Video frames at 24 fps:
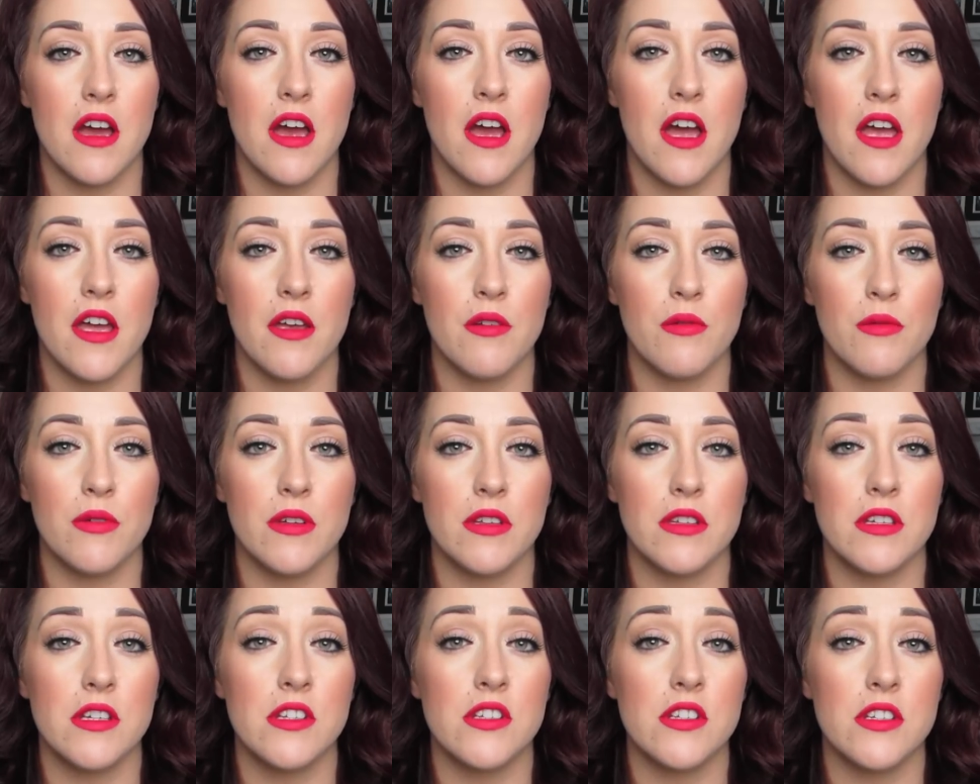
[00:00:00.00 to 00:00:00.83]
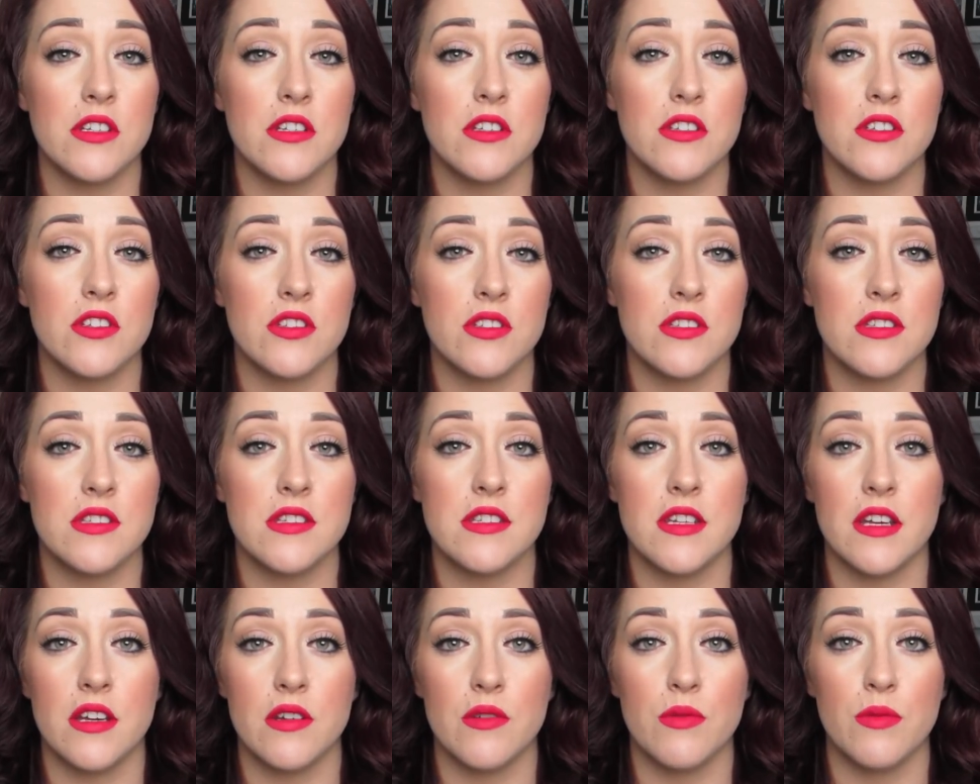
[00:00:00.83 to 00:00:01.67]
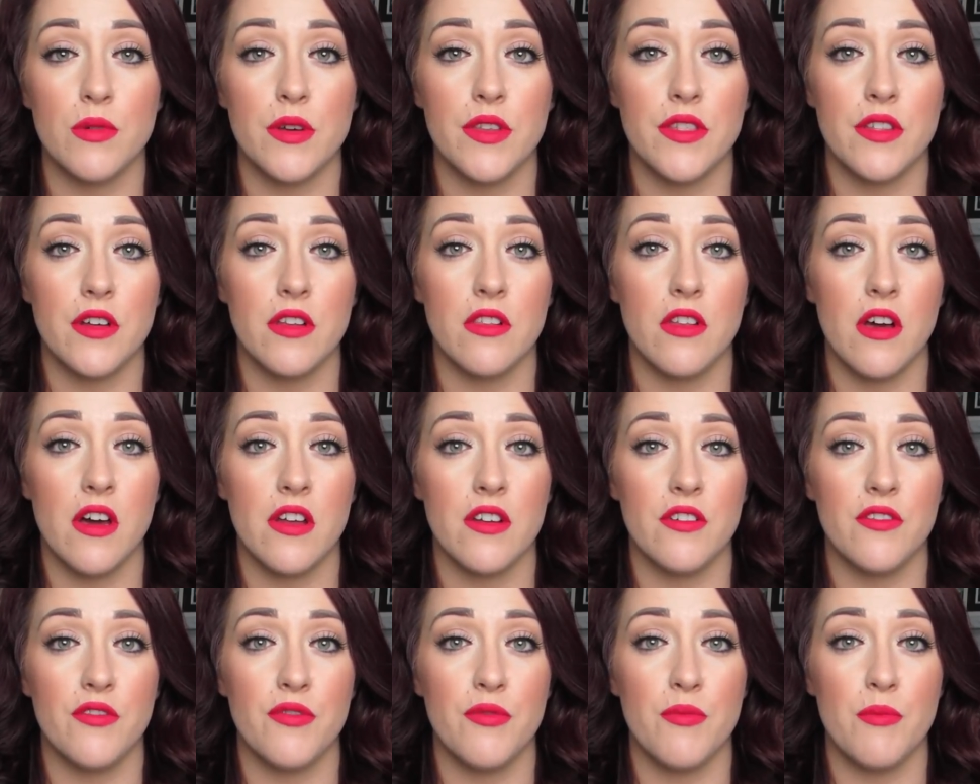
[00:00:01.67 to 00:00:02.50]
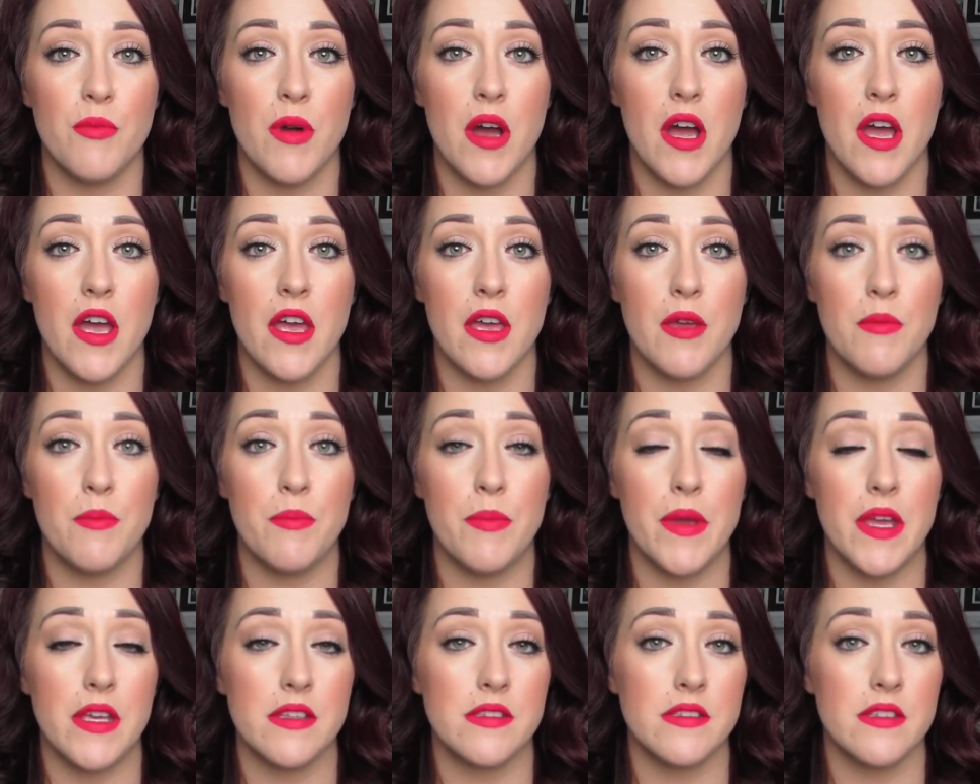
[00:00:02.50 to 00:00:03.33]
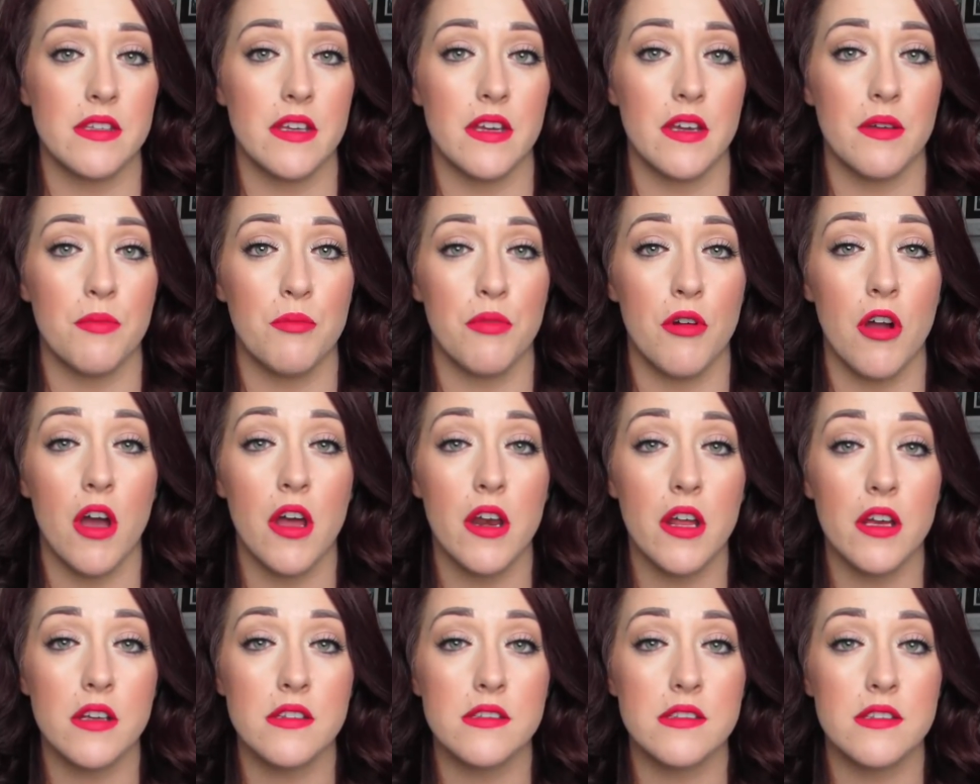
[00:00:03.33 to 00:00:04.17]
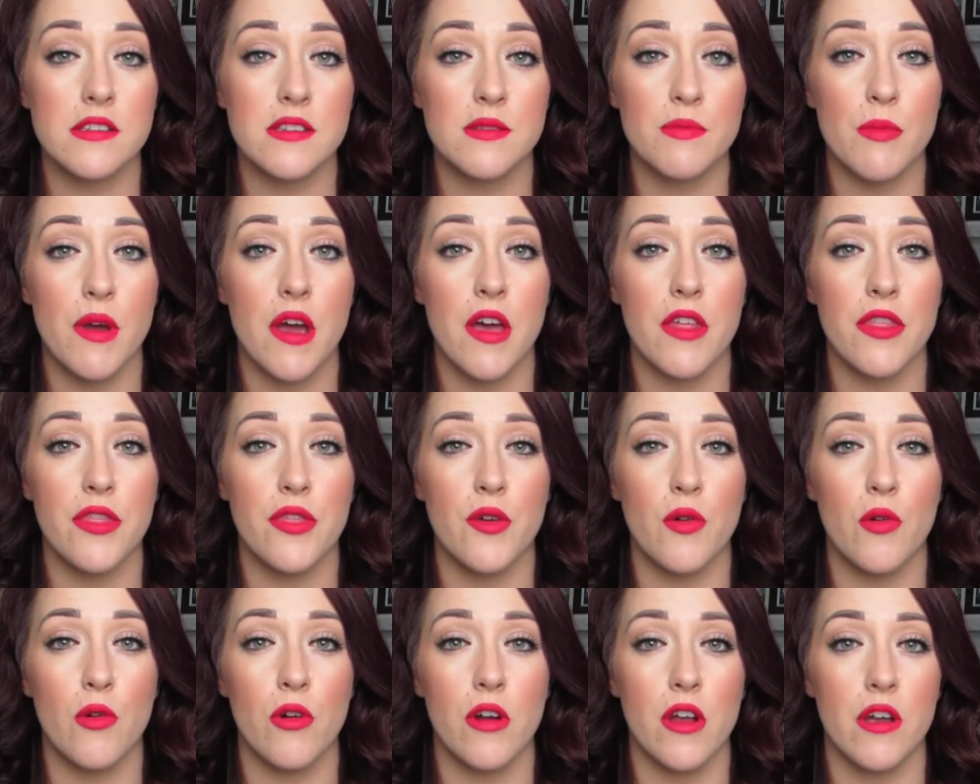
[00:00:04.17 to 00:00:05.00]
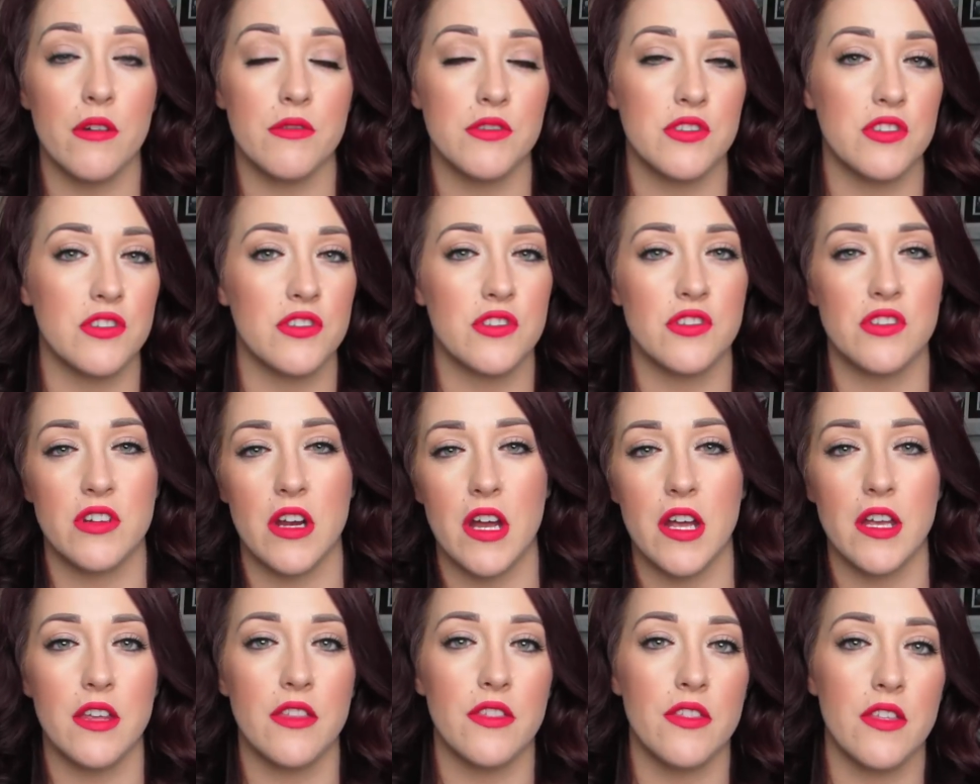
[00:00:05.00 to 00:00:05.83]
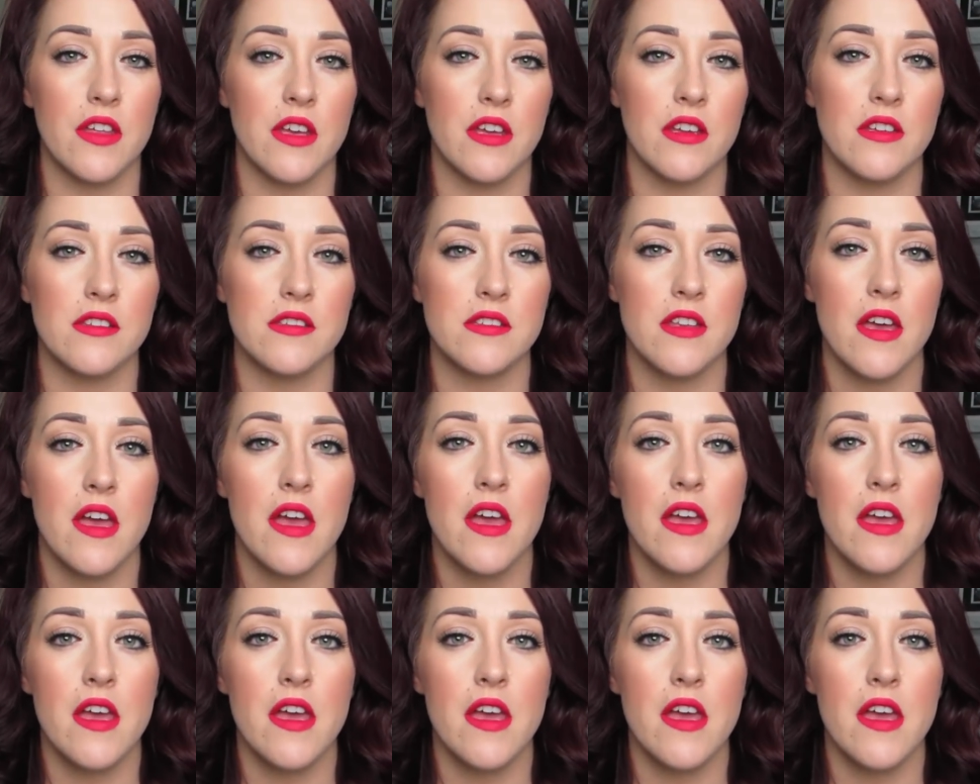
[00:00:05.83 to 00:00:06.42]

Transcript: I really did just stick with a lot of my basic products this month or I was just trying things